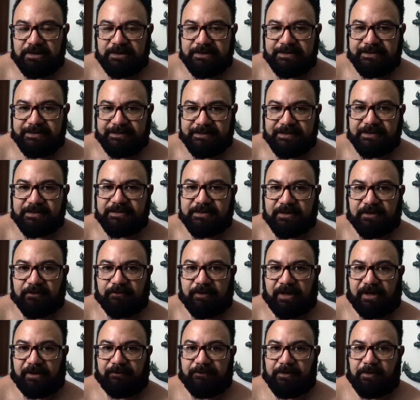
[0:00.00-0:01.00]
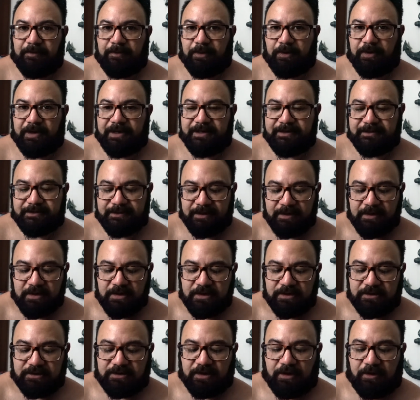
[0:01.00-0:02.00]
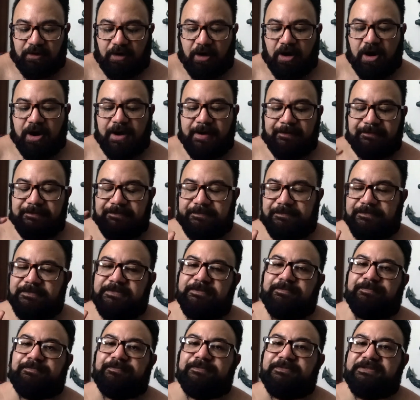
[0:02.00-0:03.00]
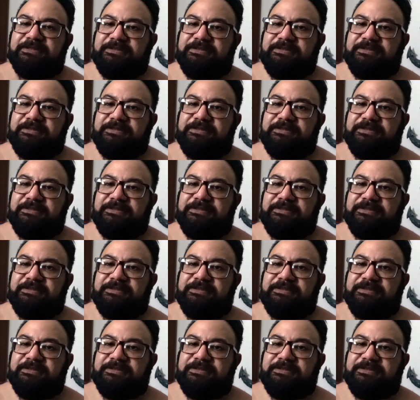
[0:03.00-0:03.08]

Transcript: stick to the relevant points. So I'm